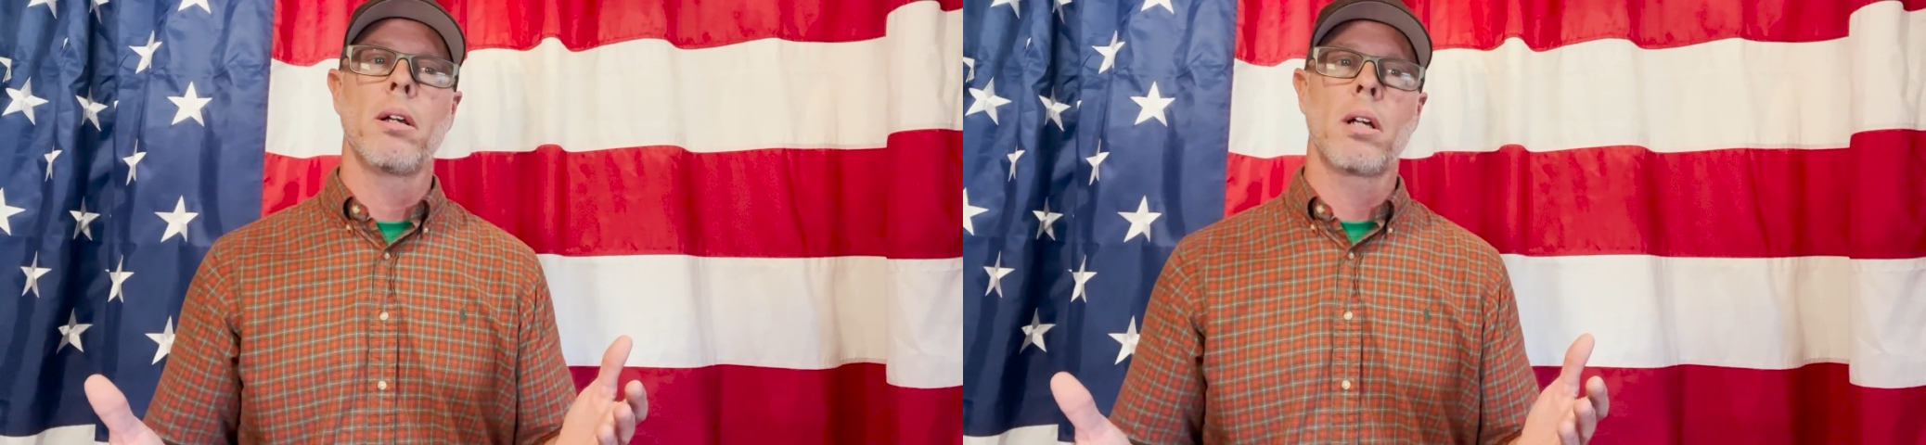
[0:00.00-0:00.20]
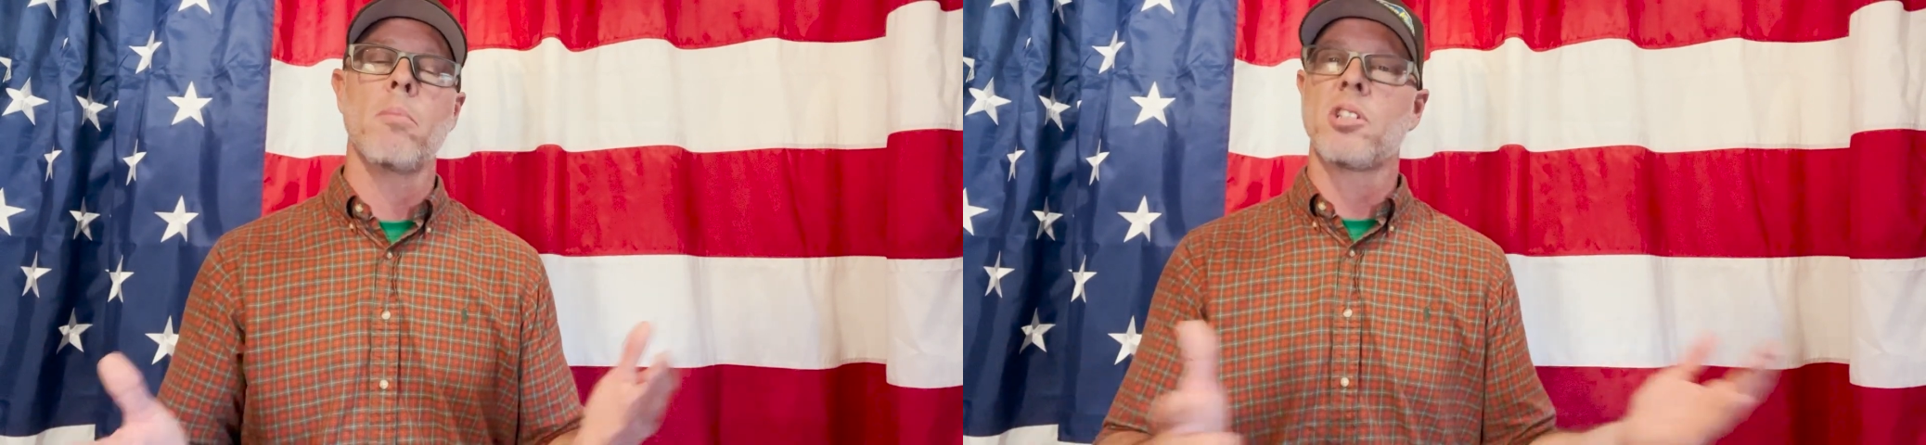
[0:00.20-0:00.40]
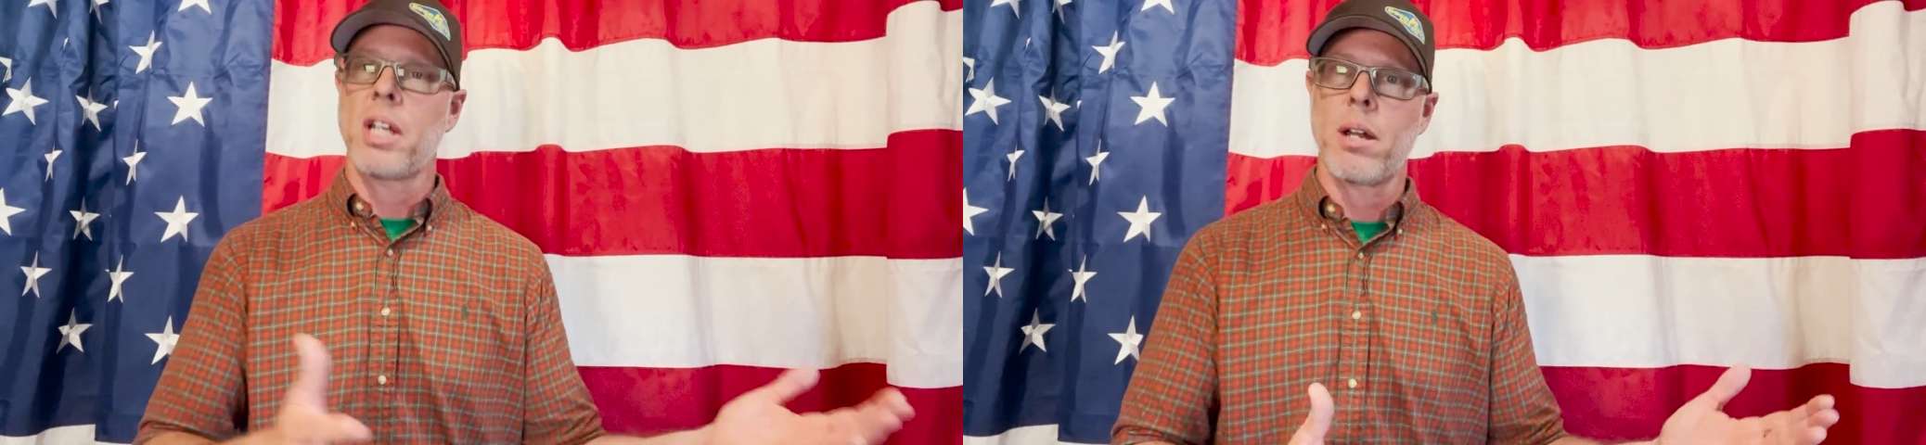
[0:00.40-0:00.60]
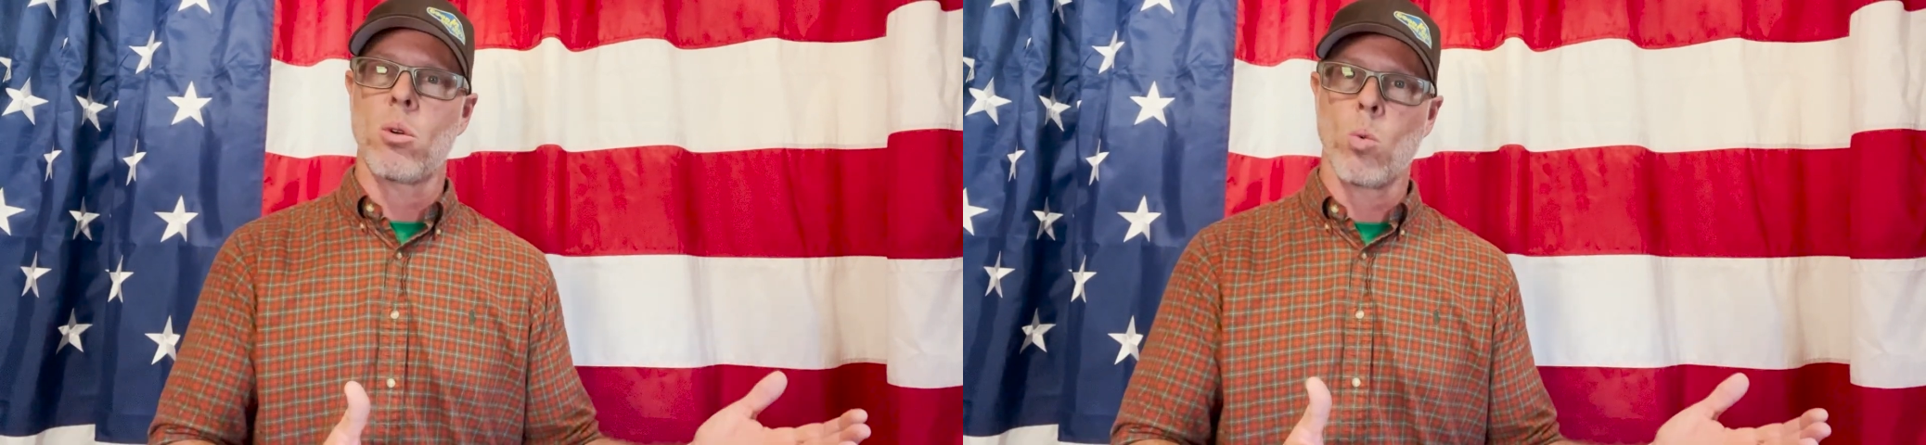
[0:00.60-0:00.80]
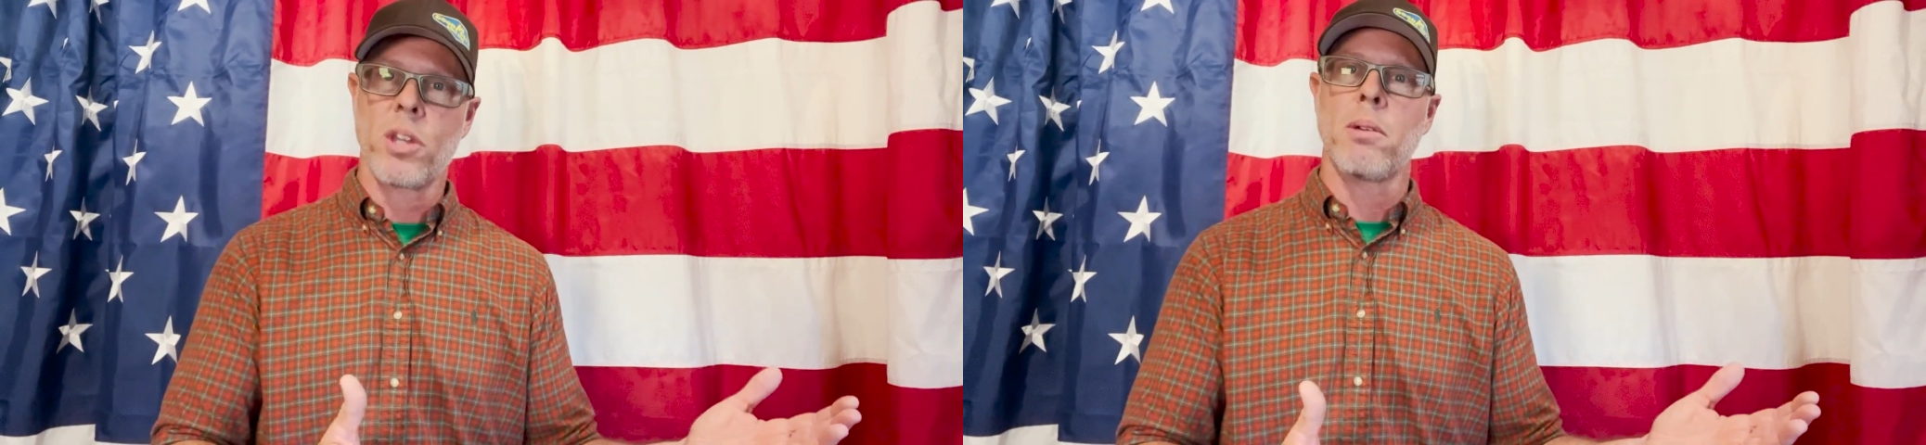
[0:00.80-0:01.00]
come
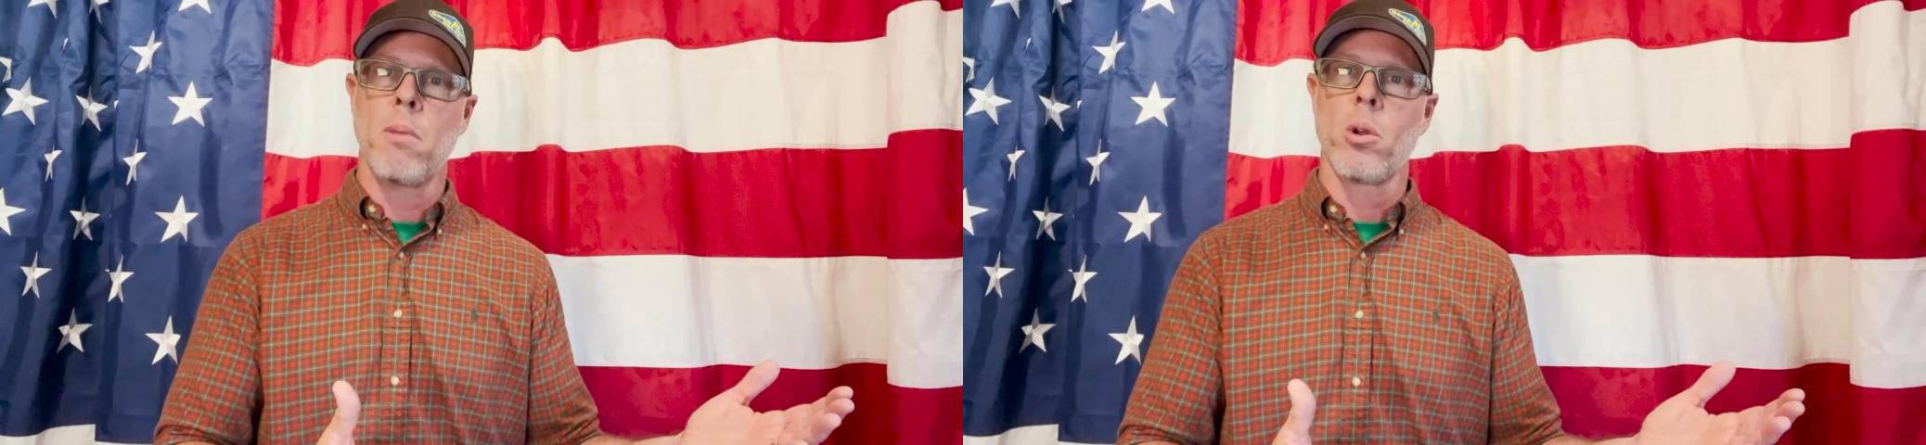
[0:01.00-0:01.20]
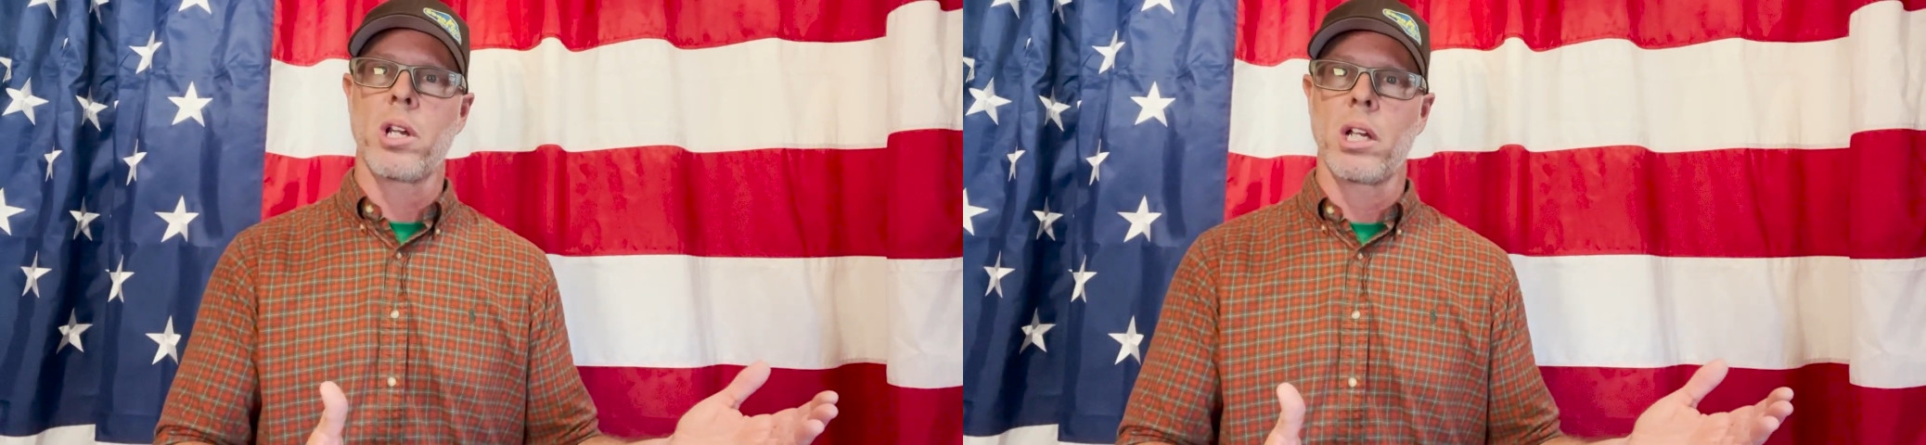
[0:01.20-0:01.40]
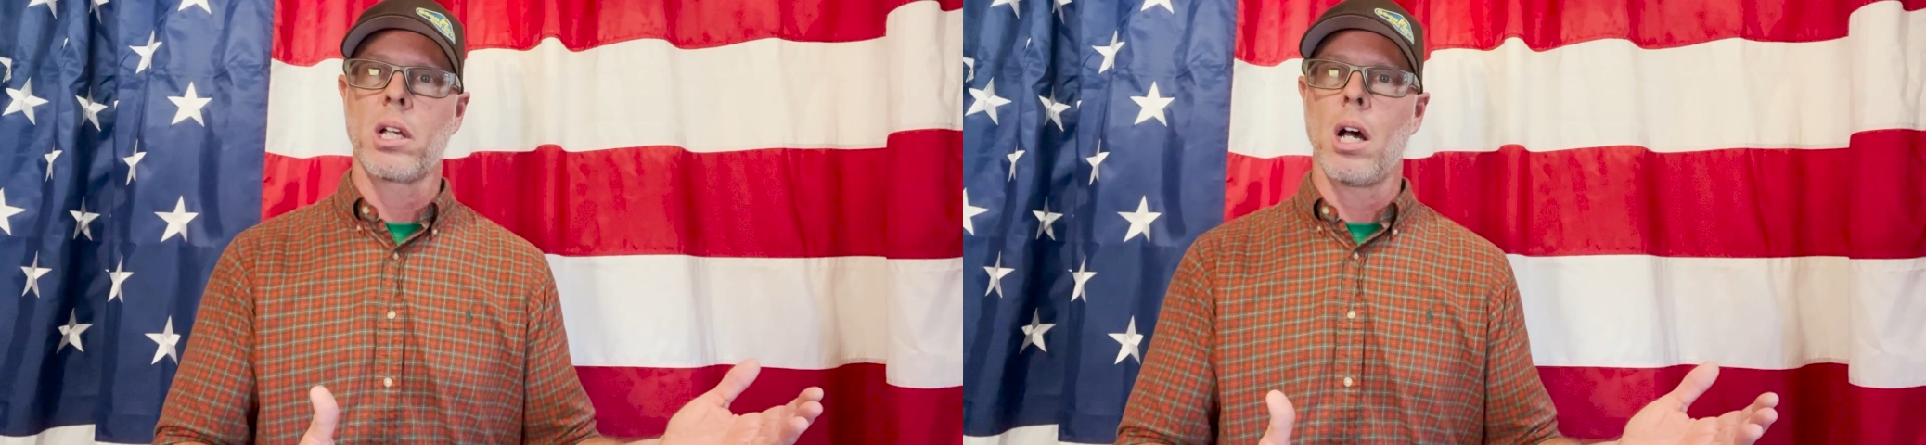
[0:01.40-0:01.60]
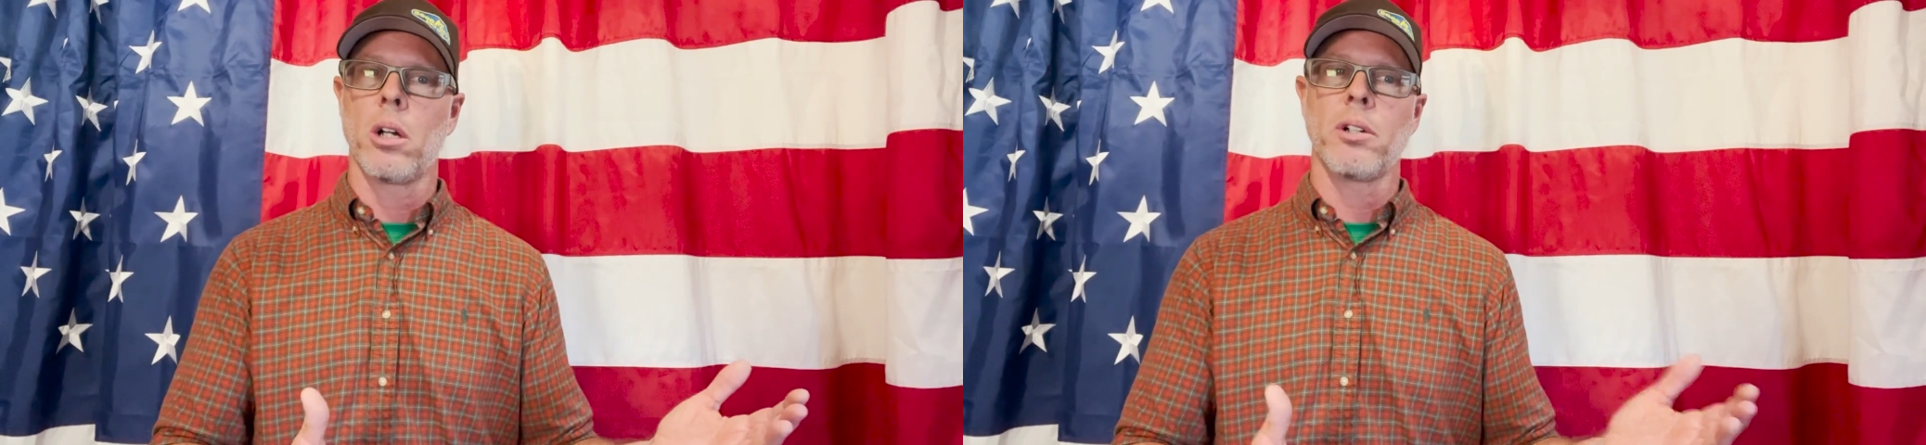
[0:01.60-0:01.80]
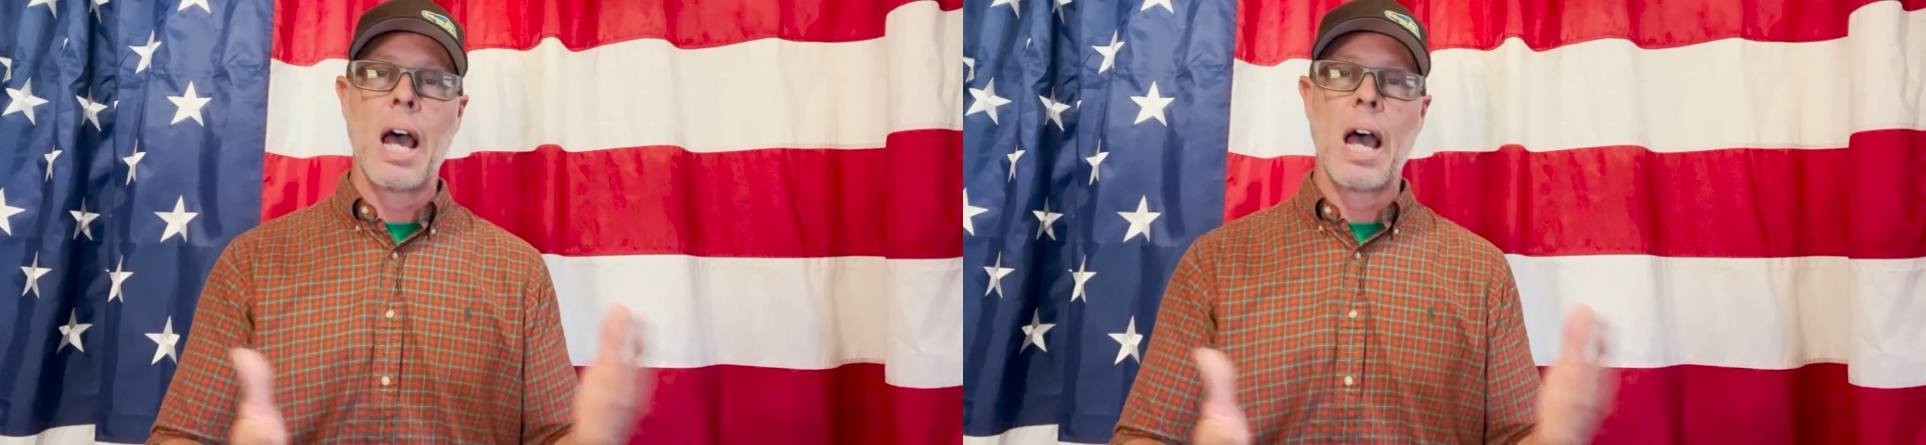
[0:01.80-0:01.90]
standard with the molded in color,